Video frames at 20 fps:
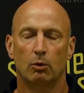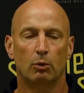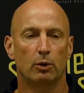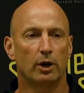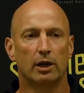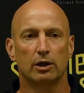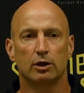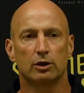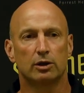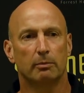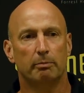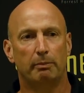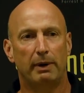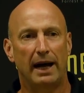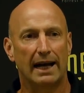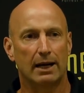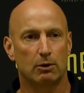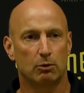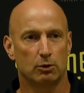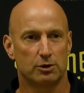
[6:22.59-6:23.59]
not looking
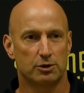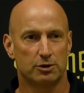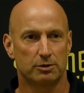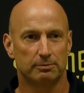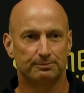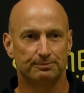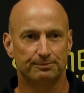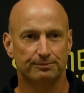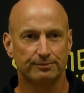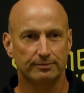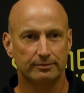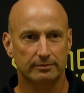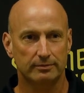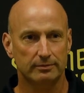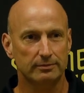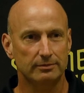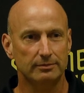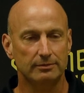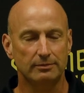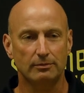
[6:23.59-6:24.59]
backwards.
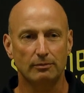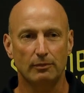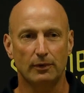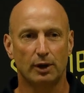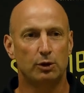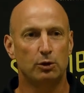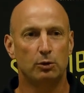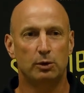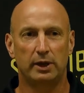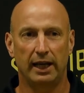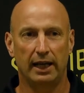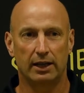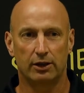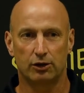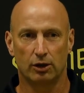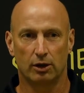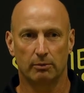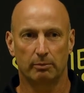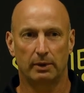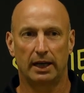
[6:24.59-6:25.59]
You can't
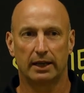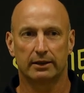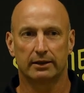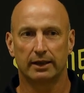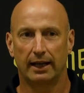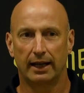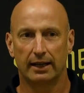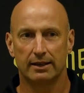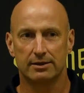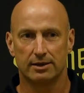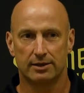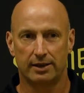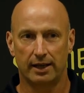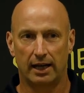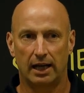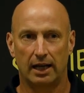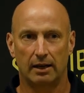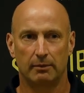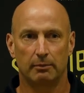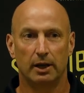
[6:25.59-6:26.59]
turn back the hands of
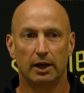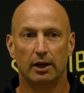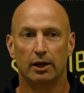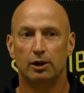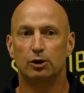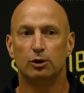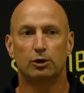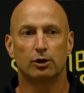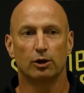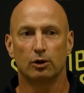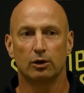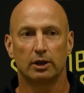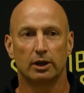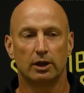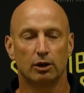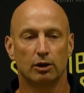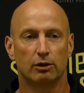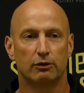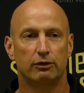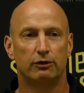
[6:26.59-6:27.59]
time. You can only
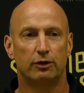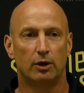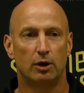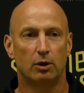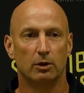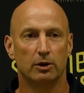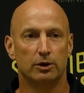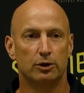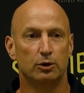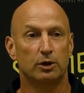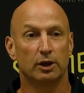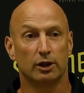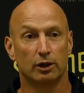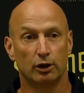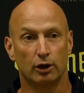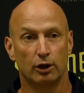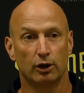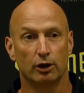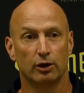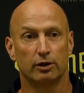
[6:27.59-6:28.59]
look forward. You
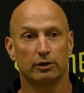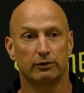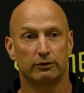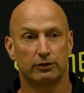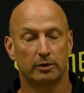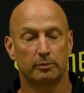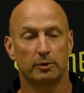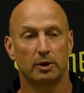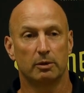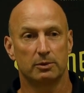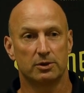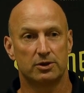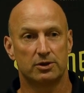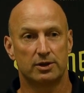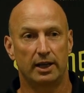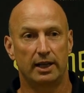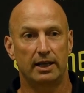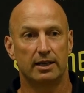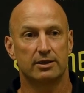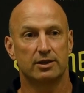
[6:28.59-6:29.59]
can learn from your
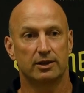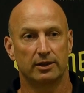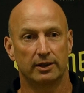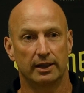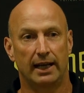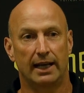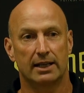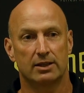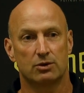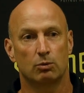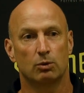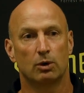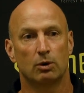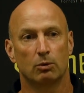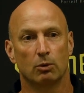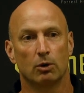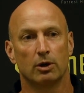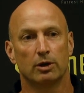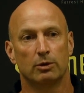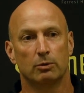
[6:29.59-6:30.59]
mistakes, and that's what
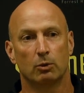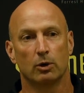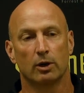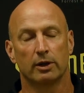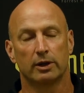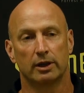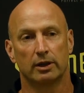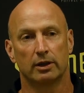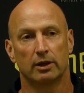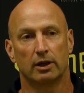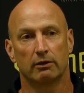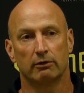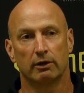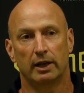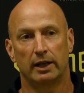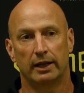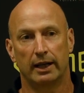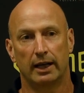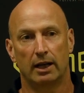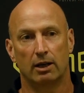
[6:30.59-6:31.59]
we're working on
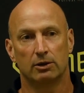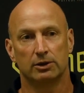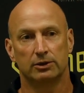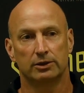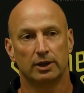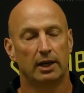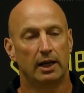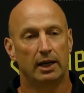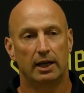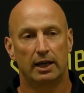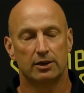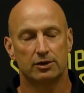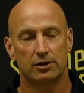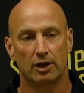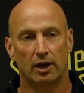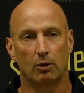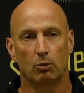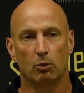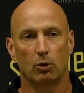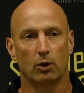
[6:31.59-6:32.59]
right now is
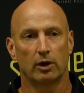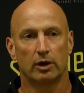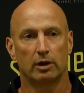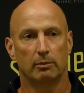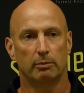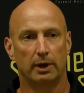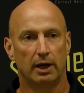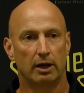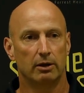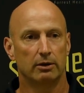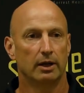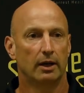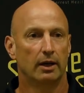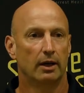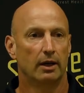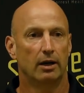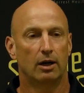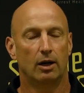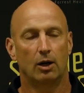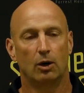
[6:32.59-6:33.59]
not worrying about
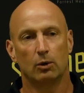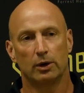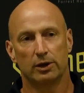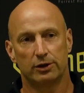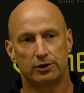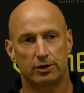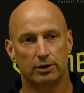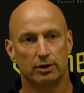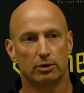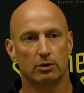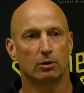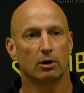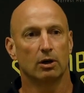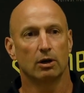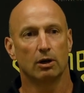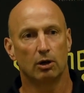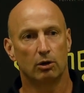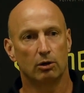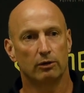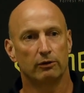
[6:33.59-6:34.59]
0-2
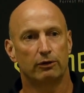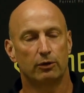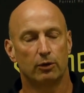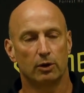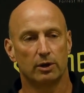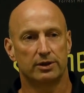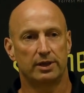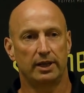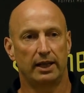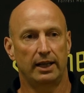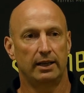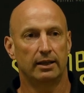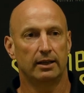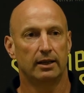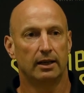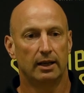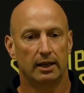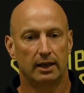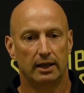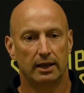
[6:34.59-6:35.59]
or
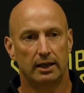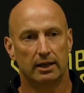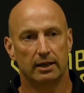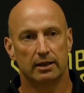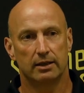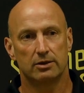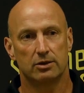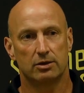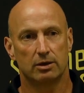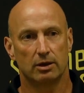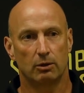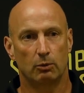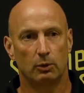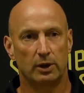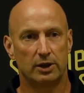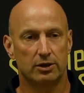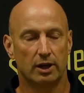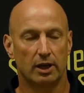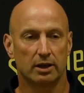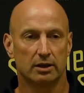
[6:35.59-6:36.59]
0-14. Is
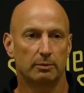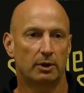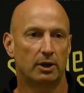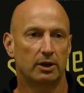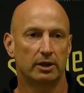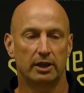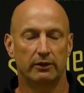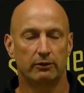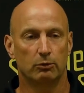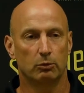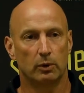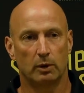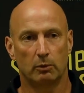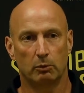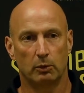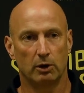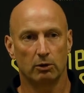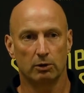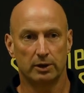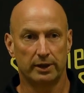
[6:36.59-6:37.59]
we talked about even
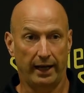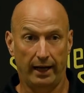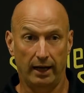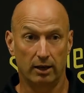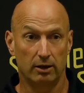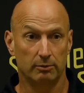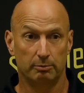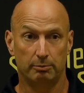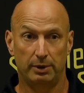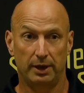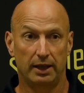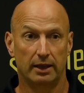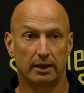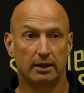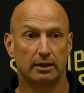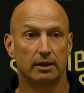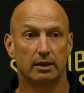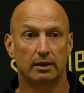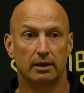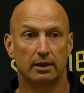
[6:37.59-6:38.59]
when we were down
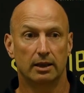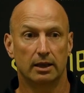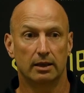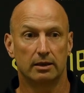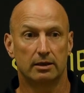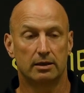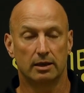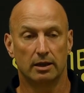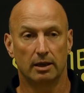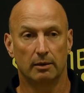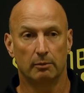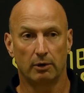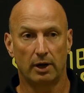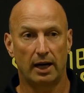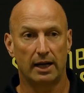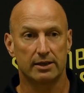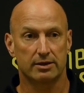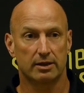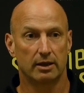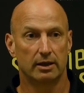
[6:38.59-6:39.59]
big into
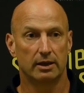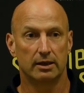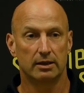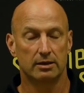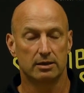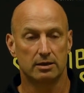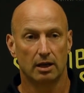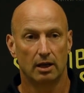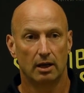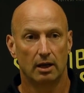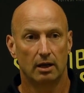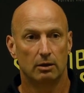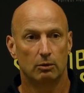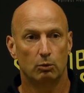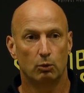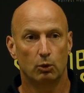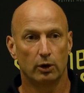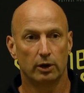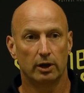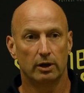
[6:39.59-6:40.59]
Nebraska is
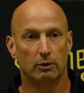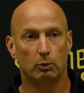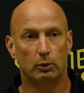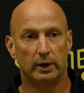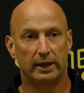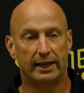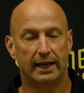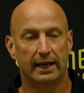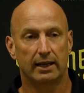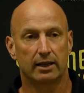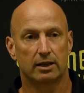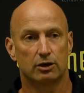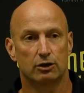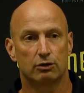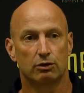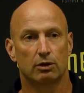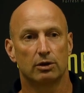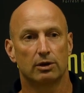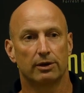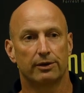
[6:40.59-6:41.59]
we can't
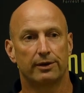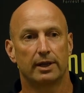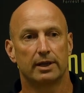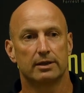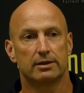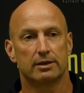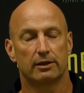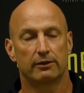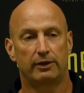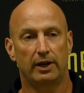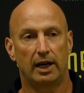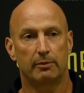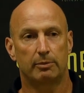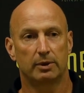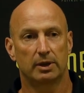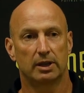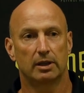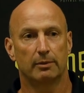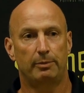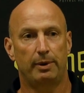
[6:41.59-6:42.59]
control things that have
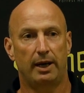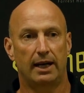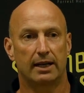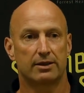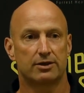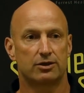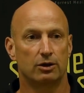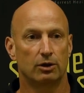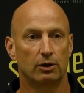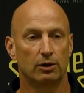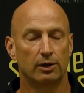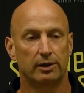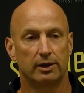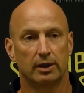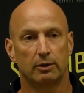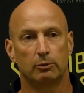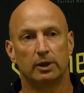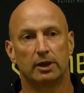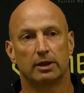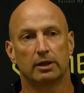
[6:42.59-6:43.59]
happened in the past. The only
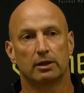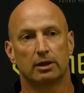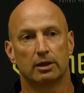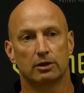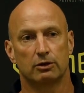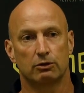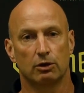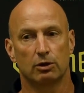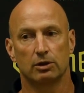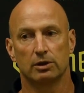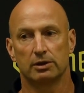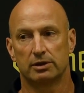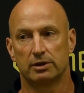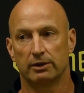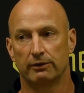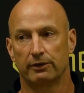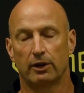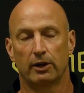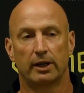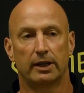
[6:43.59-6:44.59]
thing we can control is
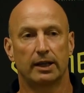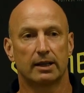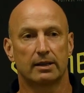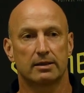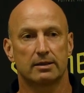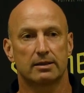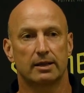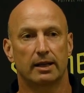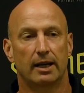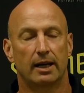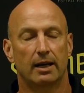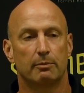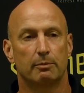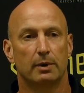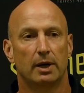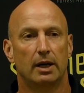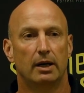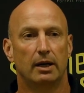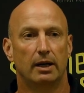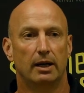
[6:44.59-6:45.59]
the very next snap.
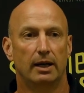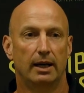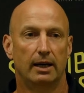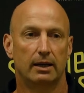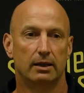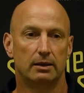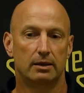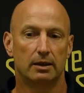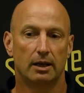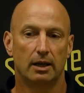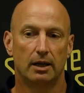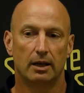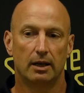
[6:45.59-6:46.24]
And